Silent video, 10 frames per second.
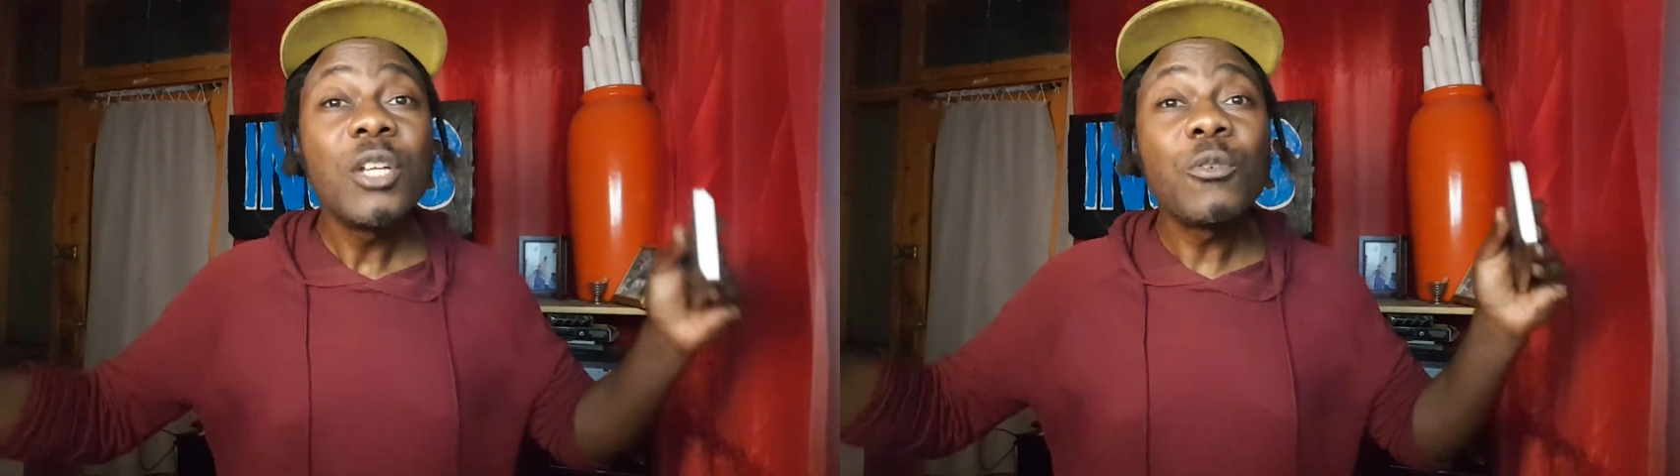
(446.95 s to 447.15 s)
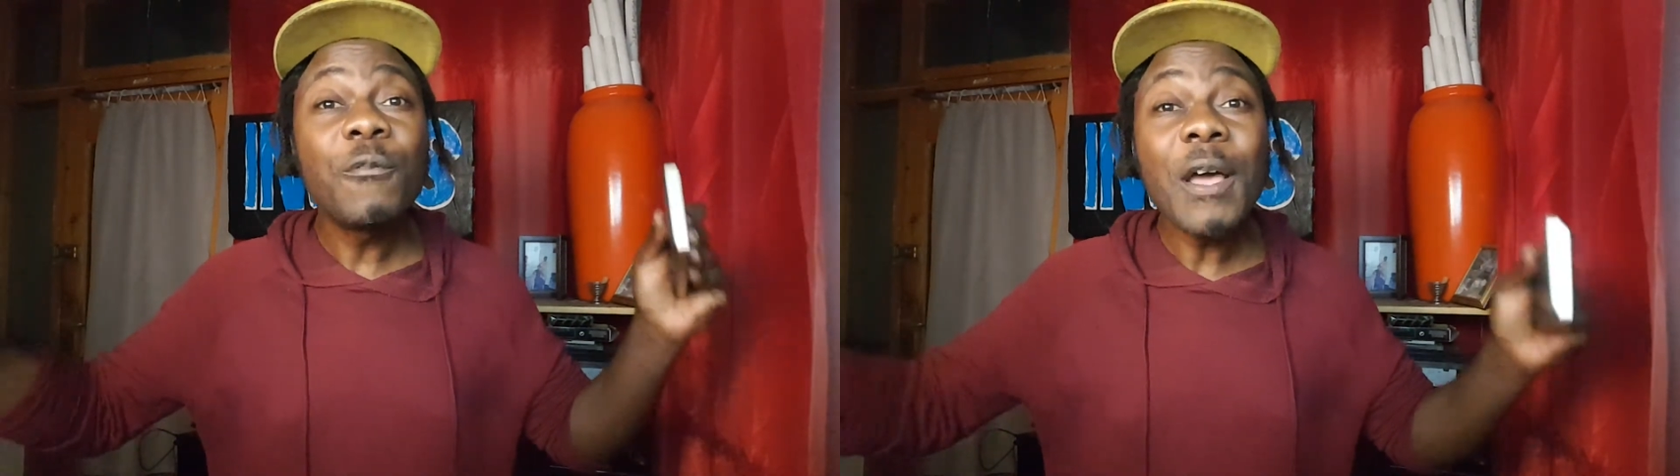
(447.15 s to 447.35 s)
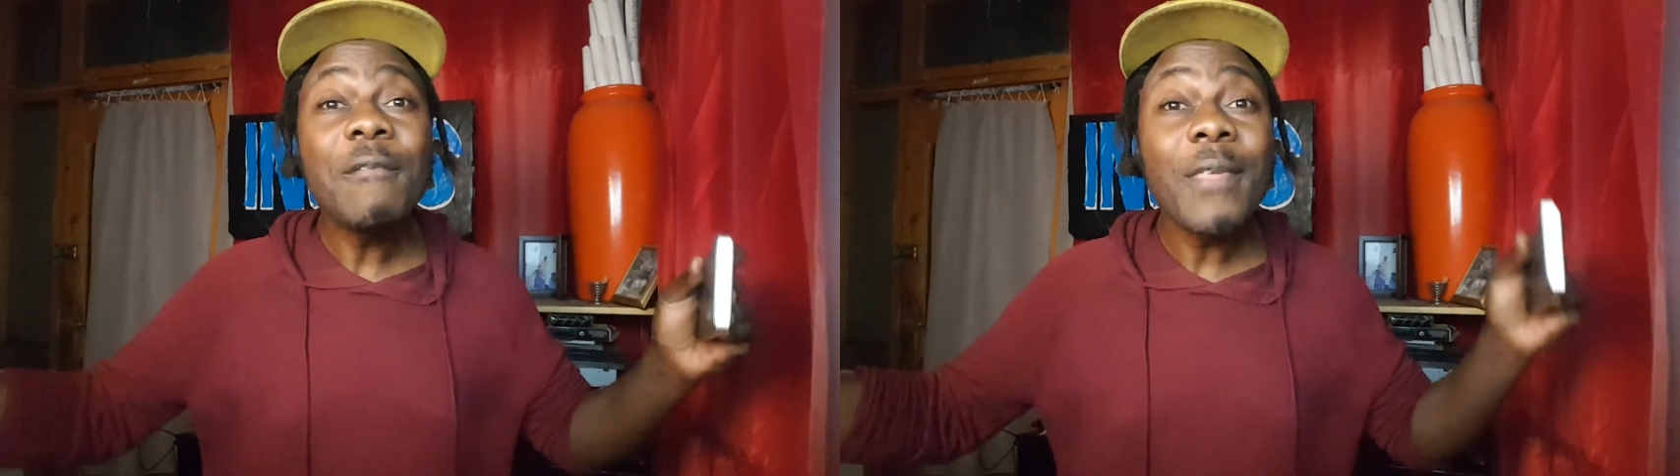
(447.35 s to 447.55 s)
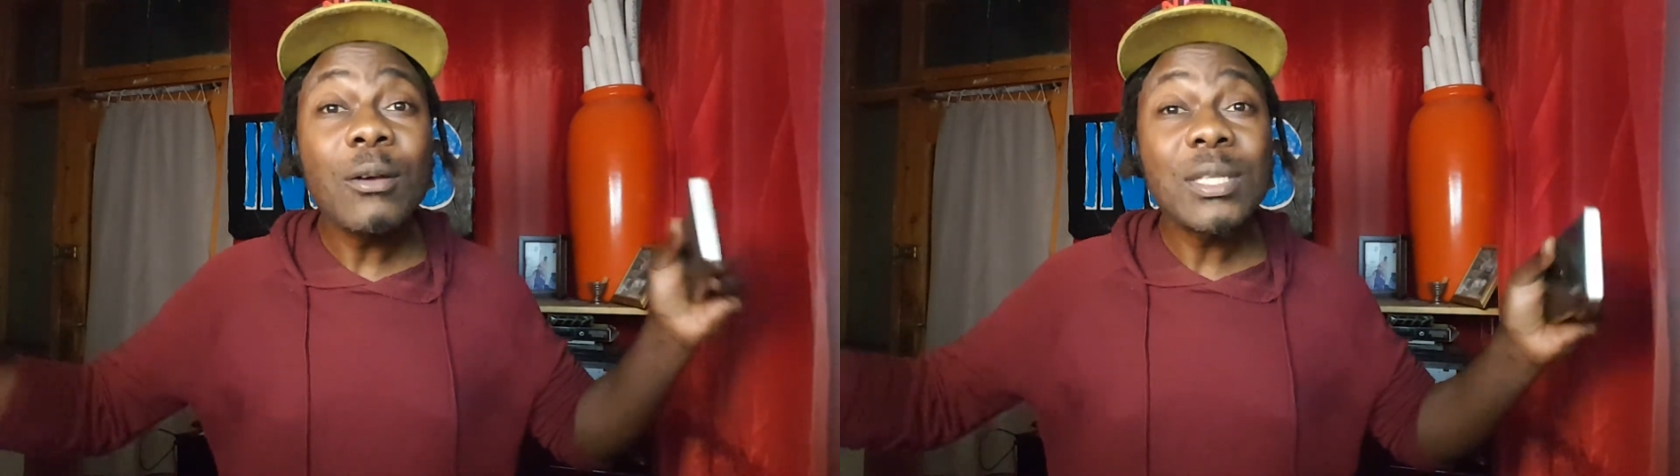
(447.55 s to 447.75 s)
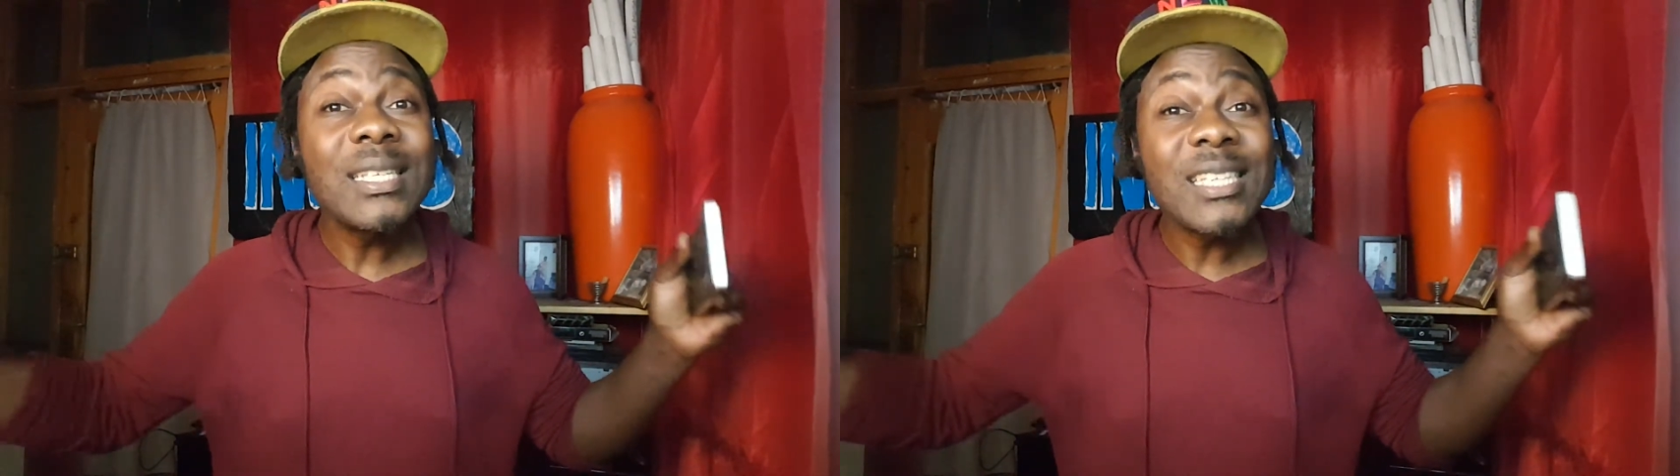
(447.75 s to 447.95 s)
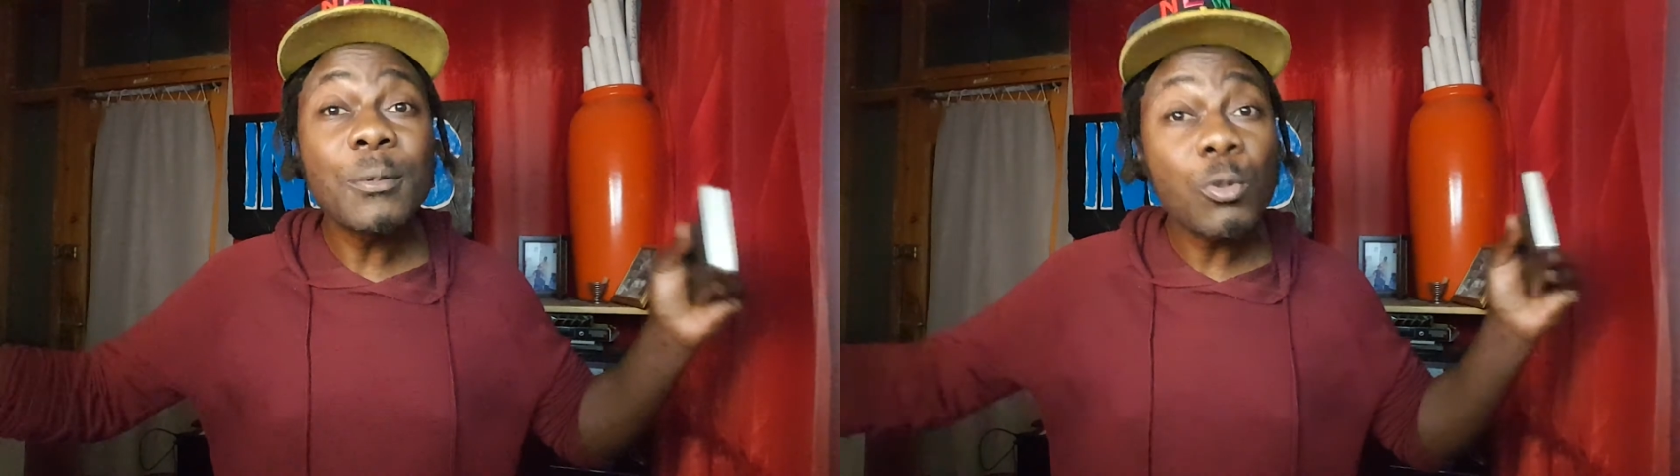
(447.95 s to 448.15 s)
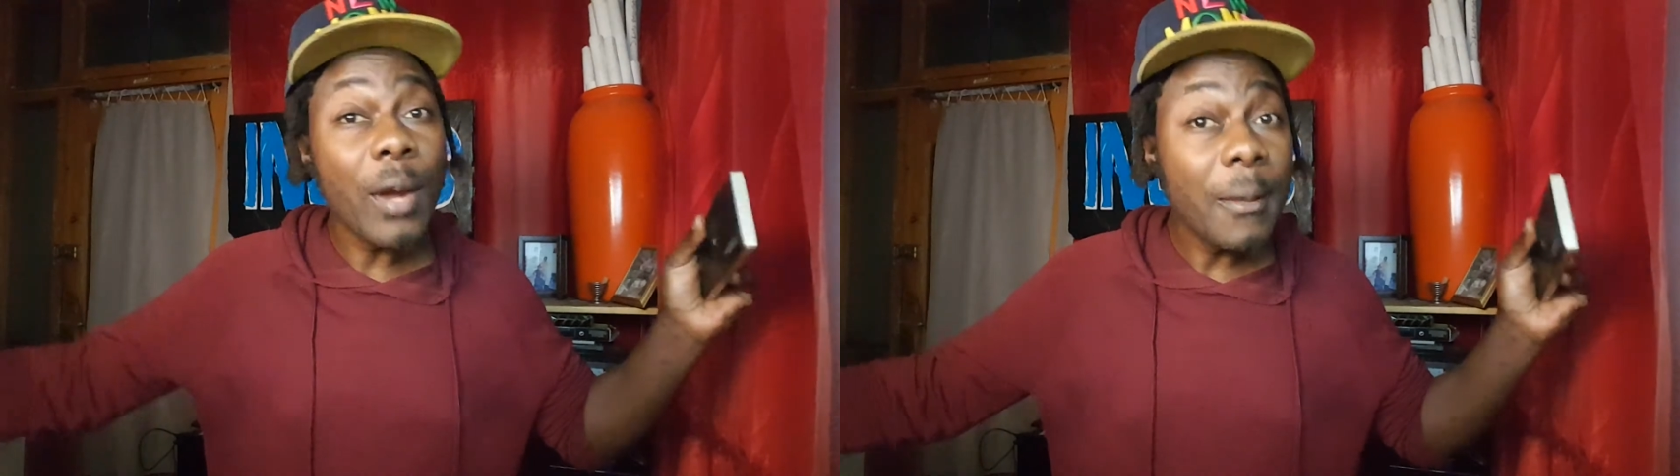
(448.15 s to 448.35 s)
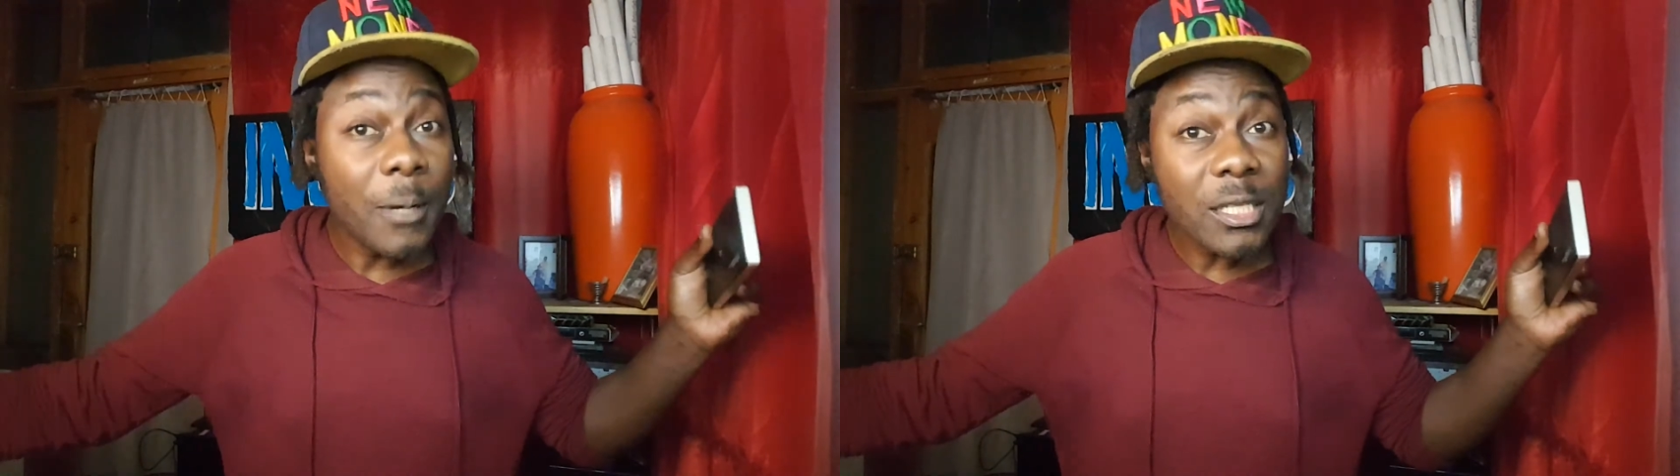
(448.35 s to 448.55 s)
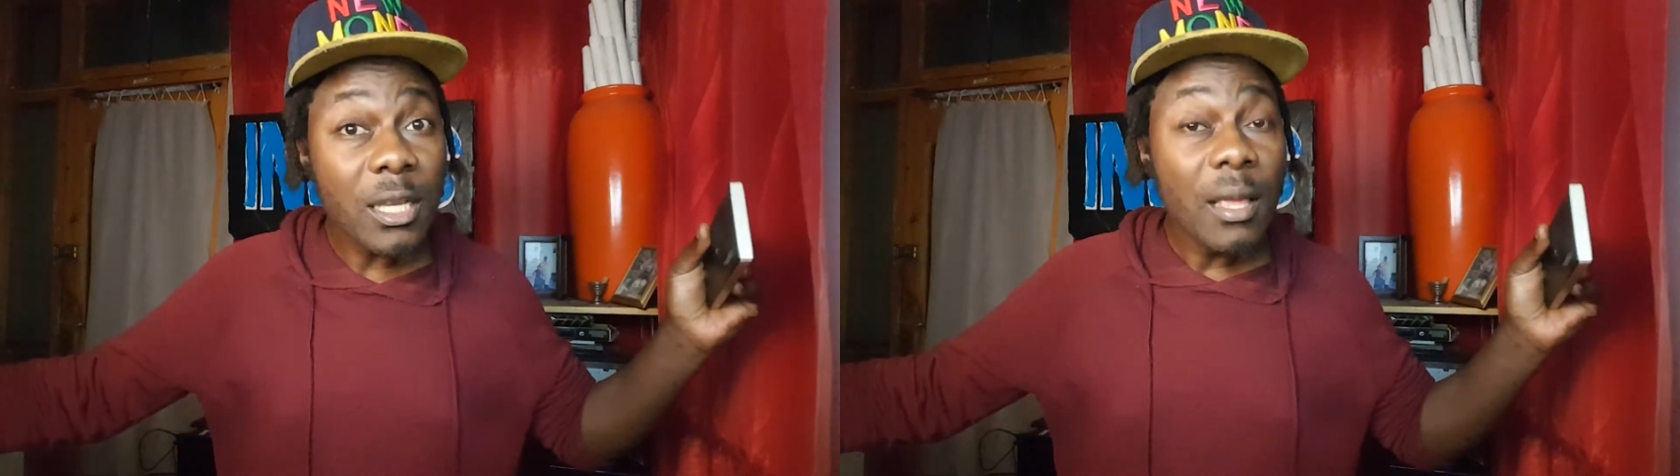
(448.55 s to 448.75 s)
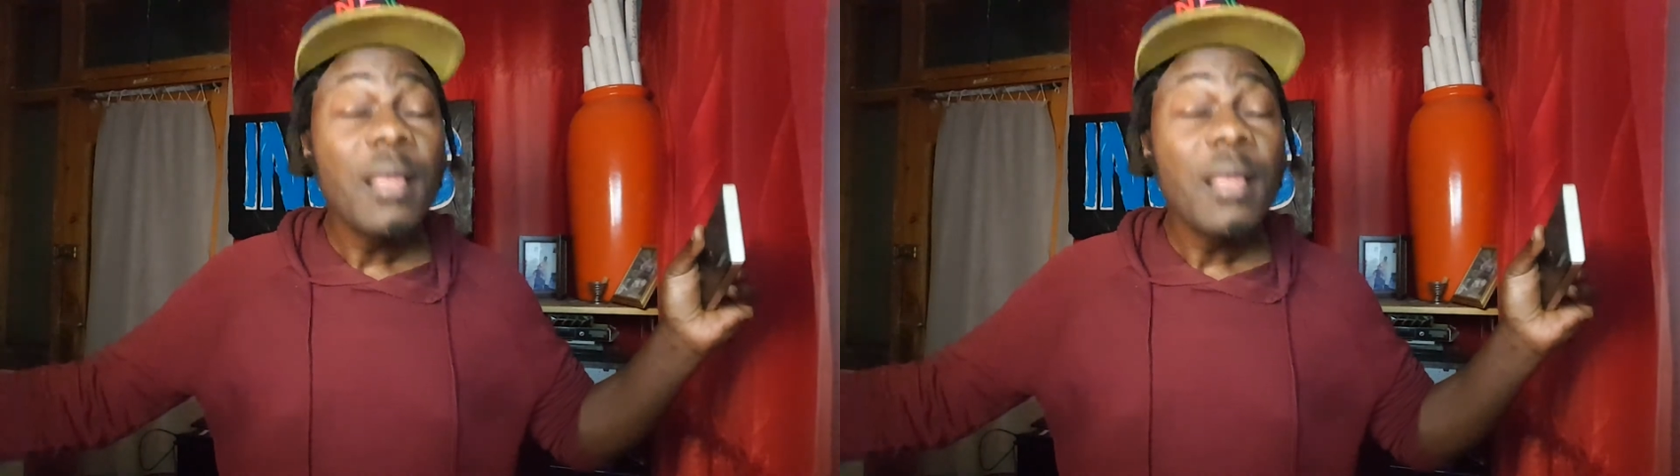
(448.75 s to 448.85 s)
to 5,000 subscribers.